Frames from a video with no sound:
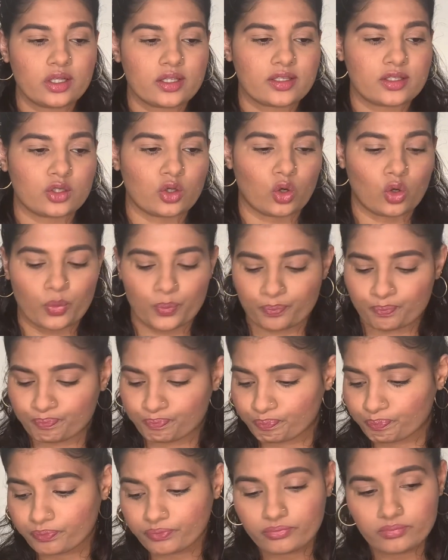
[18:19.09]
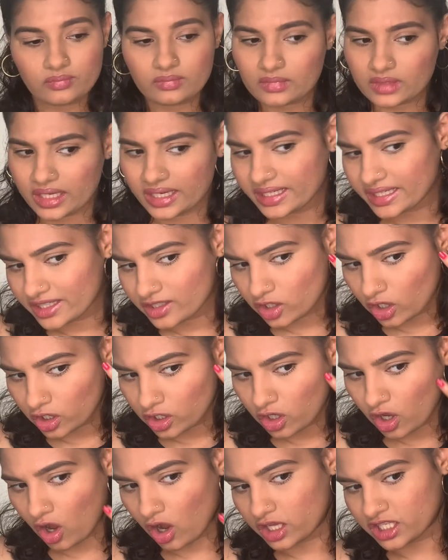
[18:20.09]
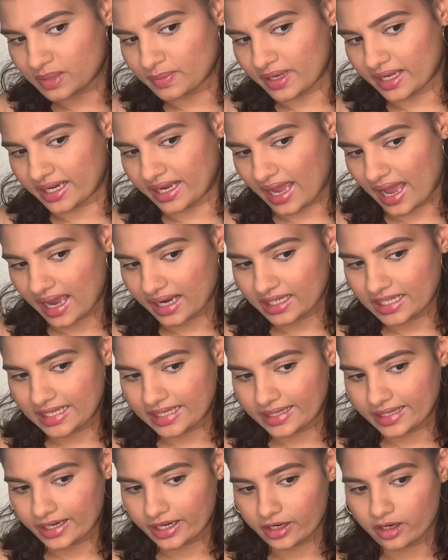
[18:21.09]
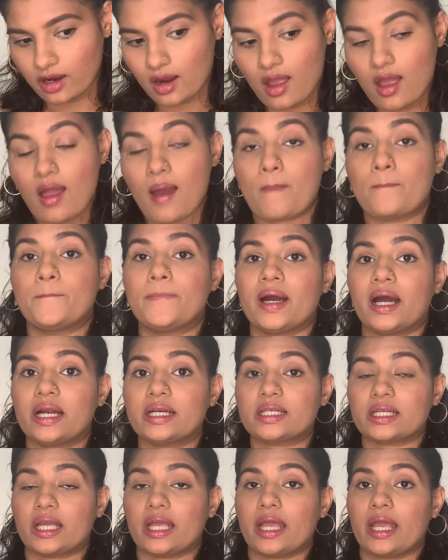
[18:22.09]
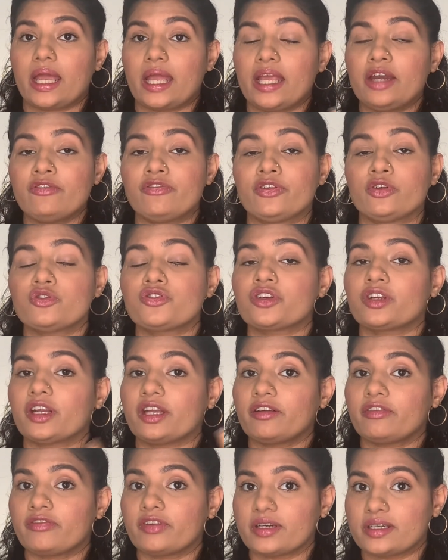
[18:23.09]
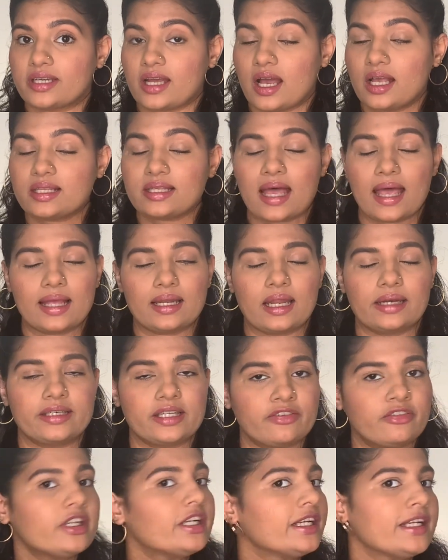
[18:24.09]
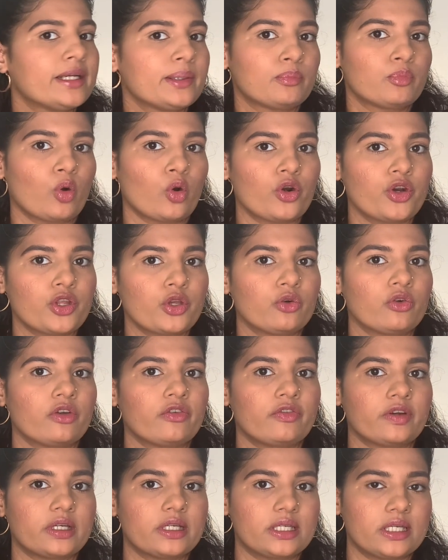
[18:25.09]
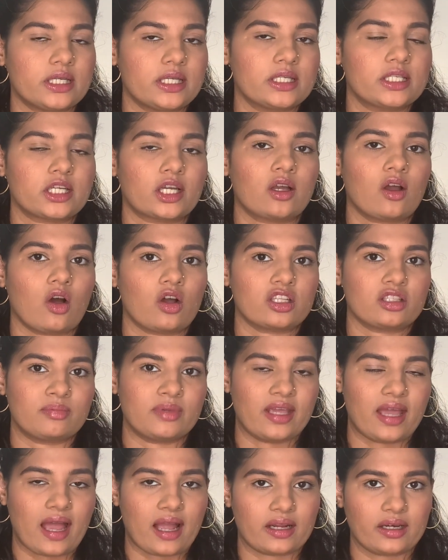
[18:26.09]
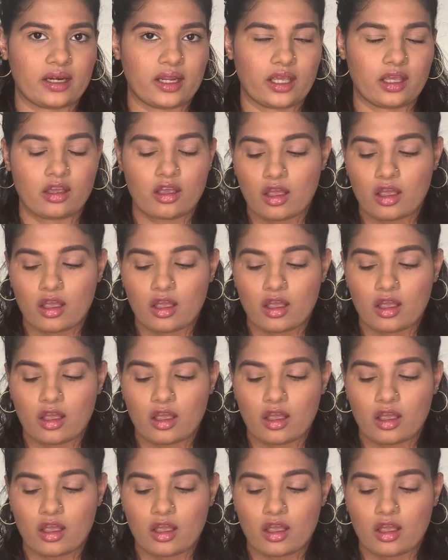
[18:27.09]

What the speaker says: So it did not cause me any acne there, but in future, if it does, I'll definitely report you if it did cause me acne